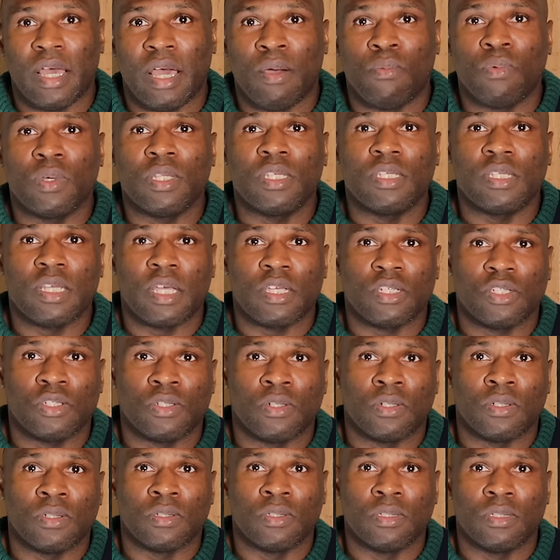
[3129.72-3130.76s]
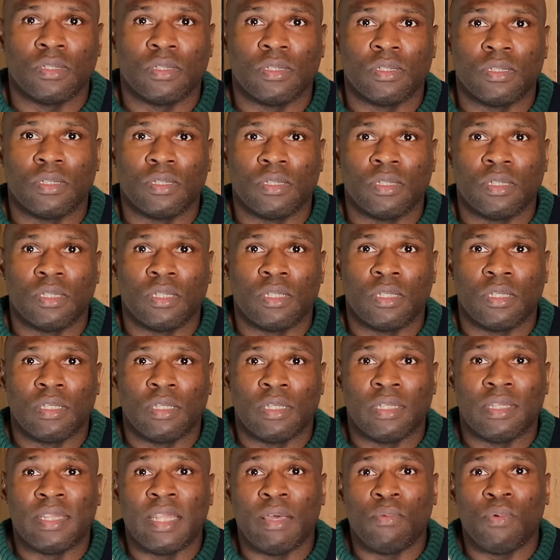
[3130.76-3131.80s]
And what does that show?
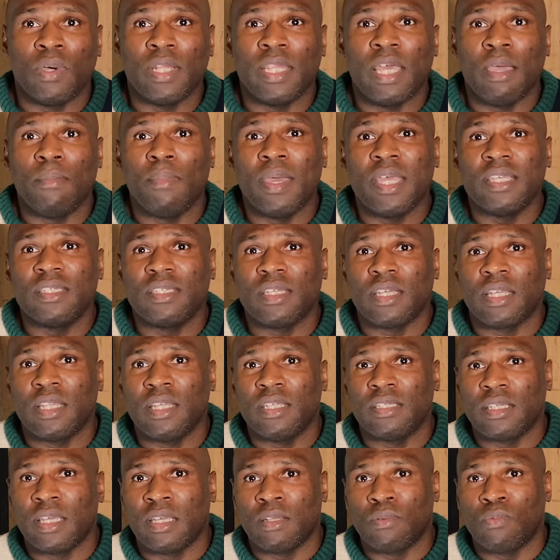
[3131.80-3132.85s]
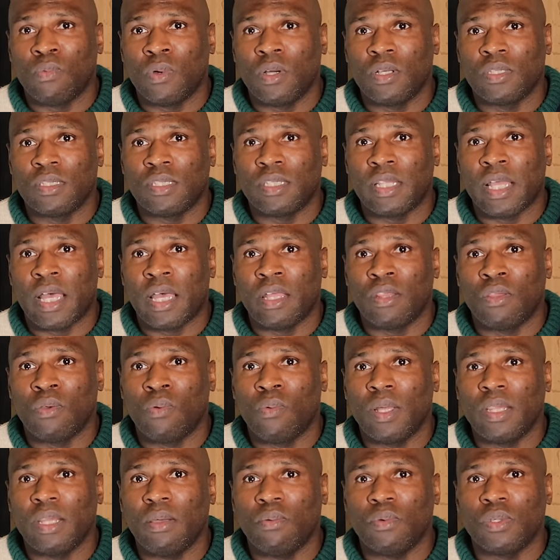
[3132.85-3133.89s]
What they basically said was that the
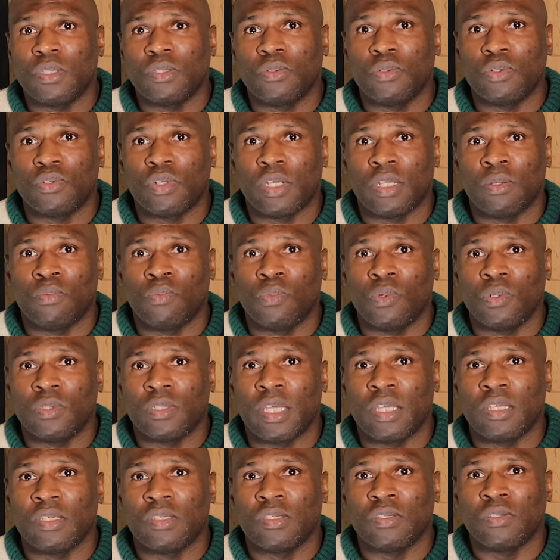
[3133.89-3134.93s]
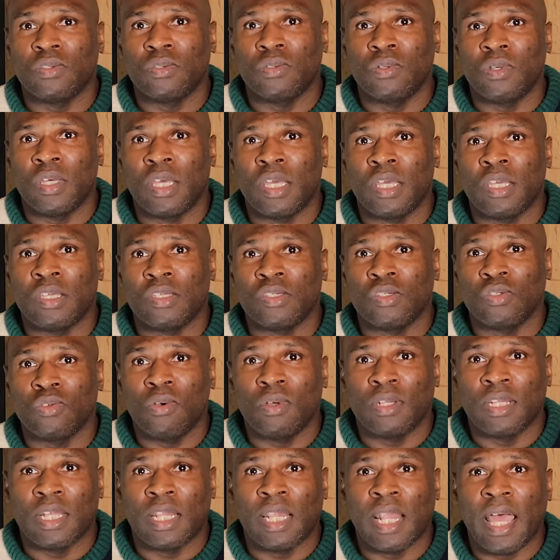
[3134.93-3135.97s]
one that was still treading water, it
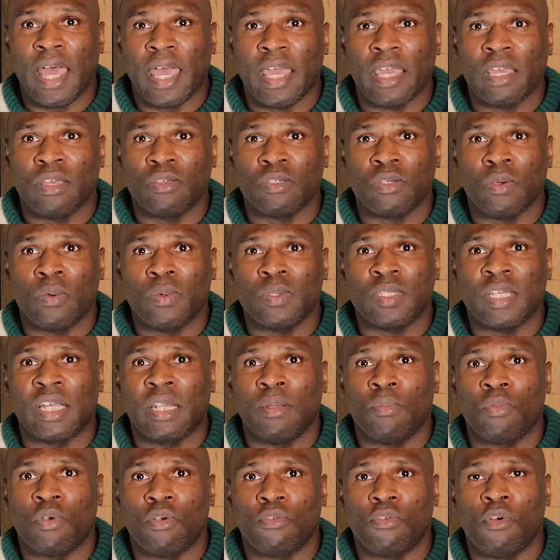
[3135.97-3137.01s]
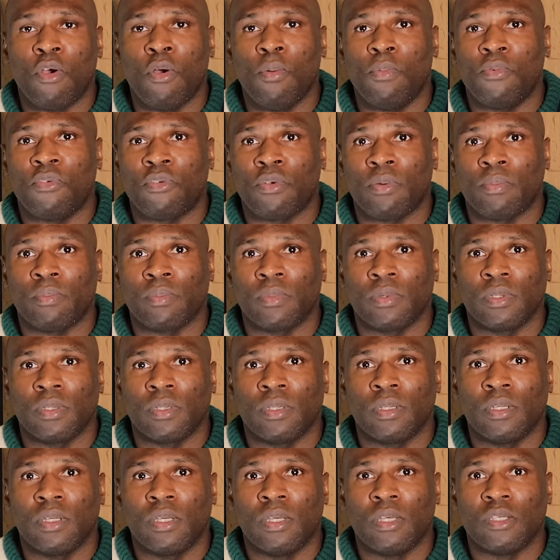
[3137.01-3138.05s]
saw the light. So it was a glimmer of hope for him.
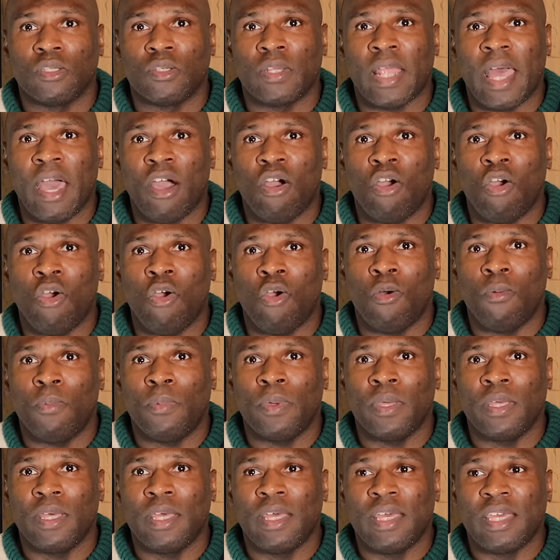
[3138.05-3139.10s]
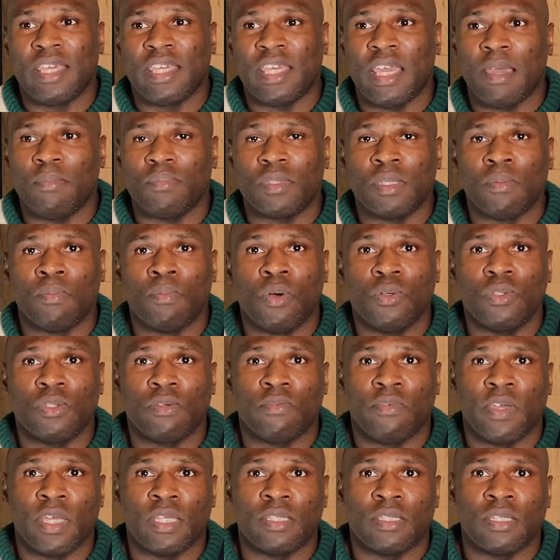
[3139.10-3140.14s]
So that hope kept him
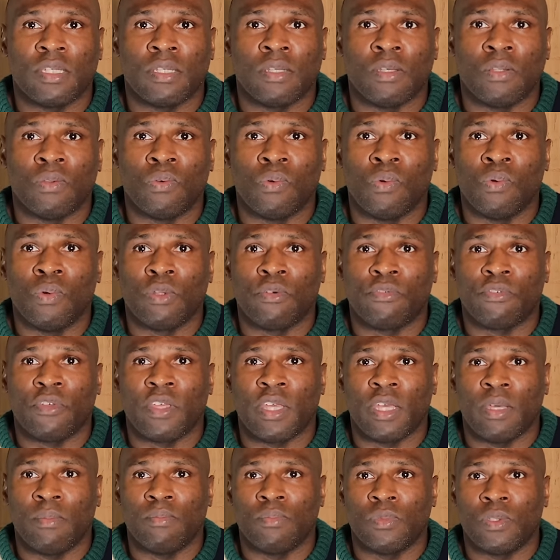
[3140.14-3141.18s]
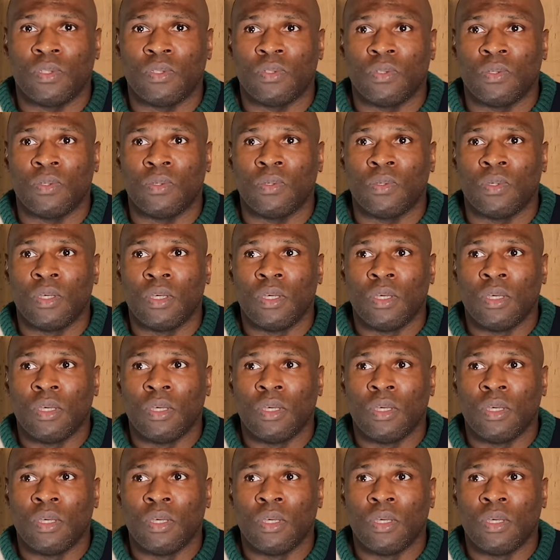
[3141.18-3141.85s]
motivated in order for him to,